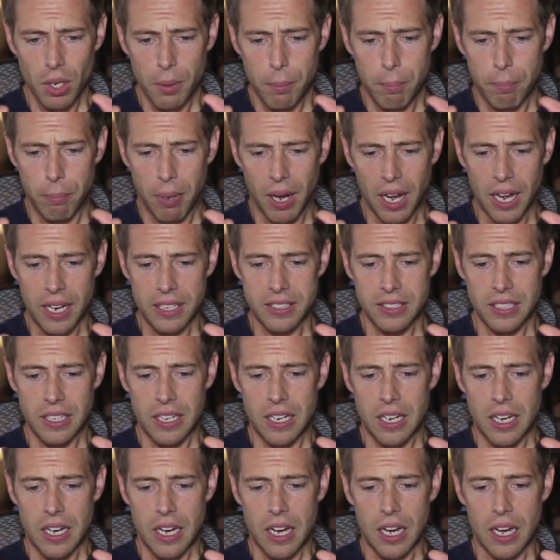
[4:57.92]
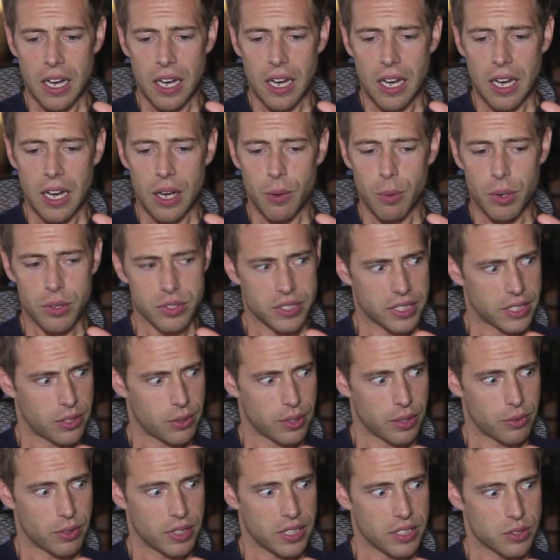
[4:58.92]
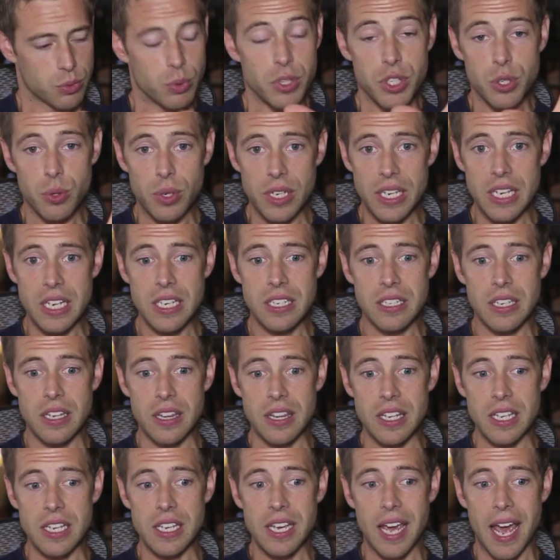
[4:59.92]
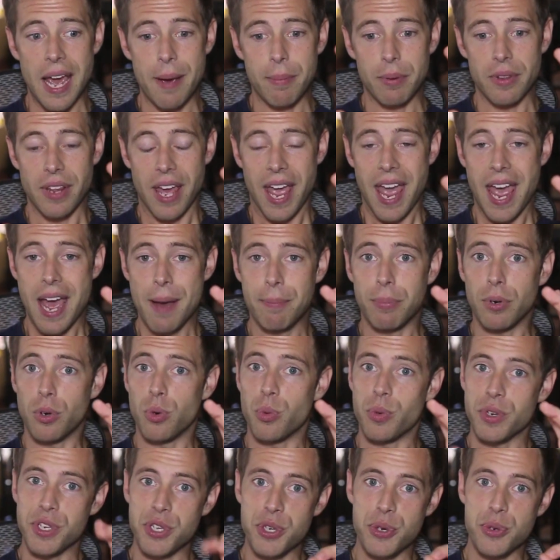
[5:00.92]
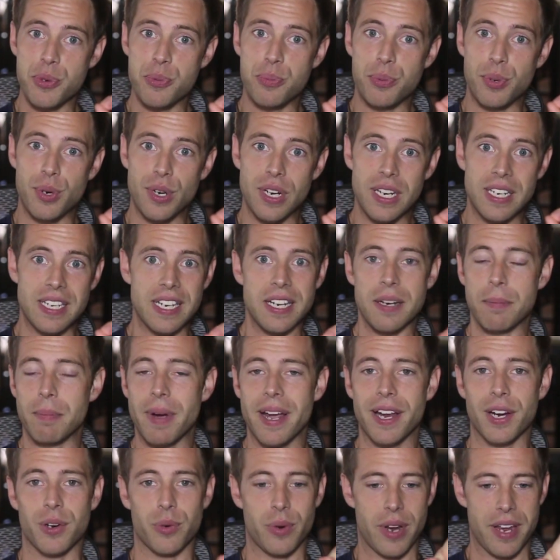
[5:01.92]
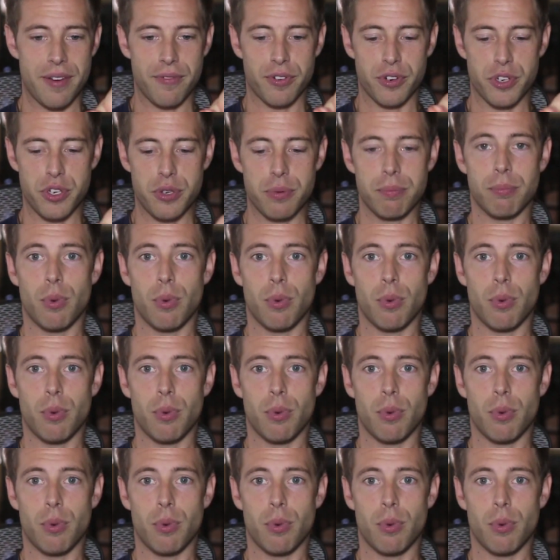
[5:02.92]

But where was I going with this? When you eat the apple, when you put it in a microwave or you